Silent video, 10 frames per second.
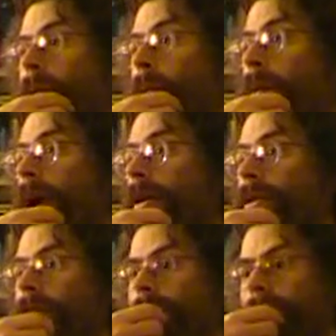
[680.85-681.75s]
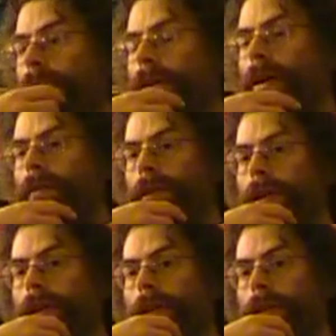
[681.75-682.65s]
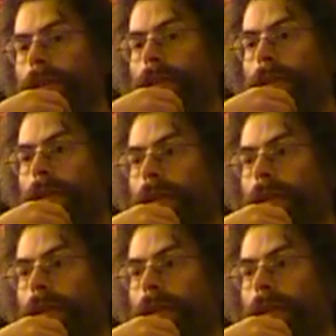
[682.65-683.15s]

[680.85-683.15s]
where the good stuff is